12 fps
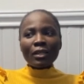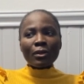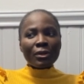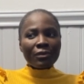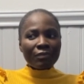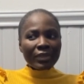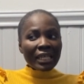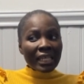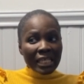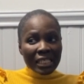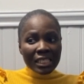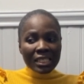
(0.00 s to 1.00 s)
A lot of
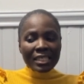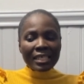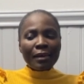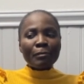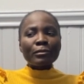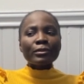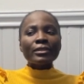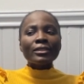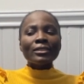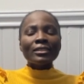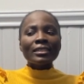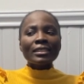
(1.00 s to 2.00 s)
things
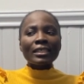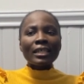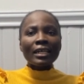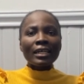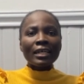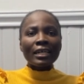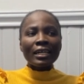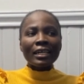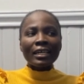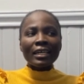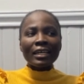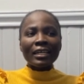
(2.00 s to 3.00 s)
happened.
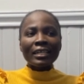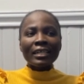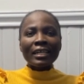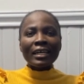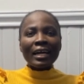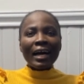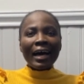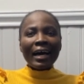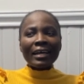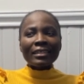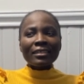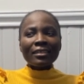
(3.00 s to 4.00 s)
I
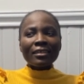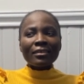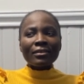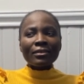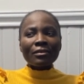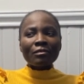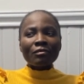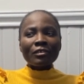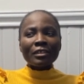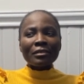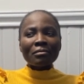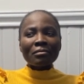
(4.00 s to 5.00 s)
had a lot of
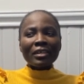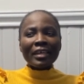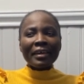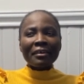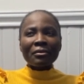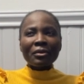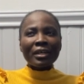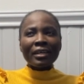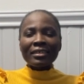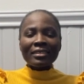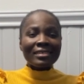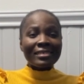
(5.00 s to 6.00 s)
um,
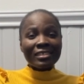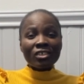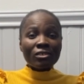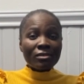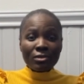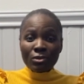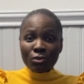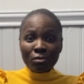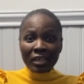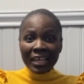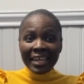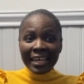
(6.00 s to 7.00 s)
career decisions to
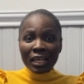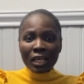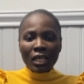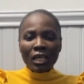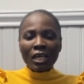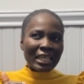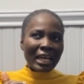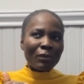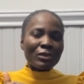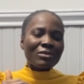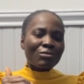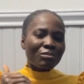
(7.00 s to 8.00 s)
make I
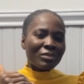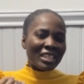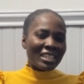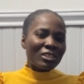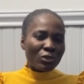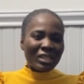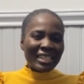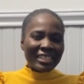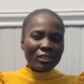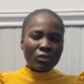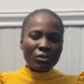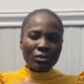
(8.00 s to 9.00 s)
was beginning to
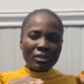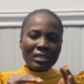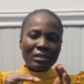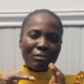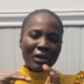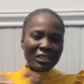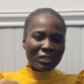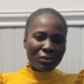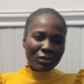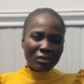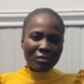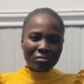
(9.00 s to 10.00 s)
lean towards a
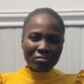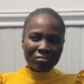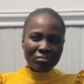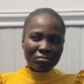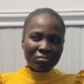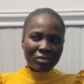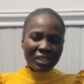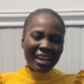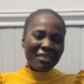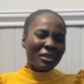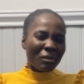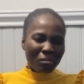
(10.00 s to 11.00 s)
particular
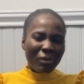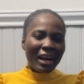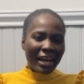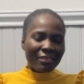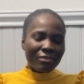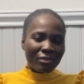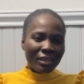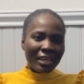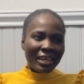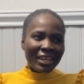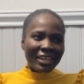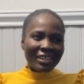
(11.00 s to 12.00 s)
career path.
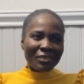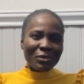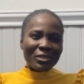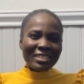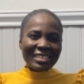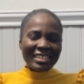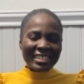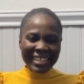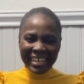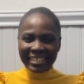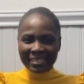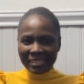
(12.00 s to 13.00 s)
It wasn't
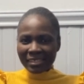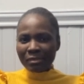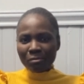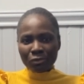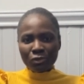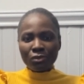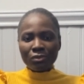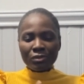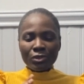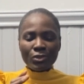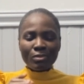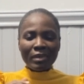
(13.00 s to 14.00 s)
neck deep, you know,
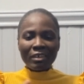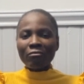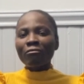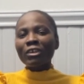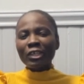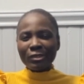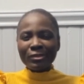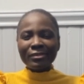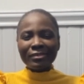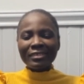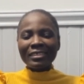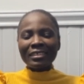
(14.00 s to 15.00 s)
into my
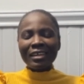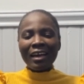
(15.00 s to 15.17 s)
field.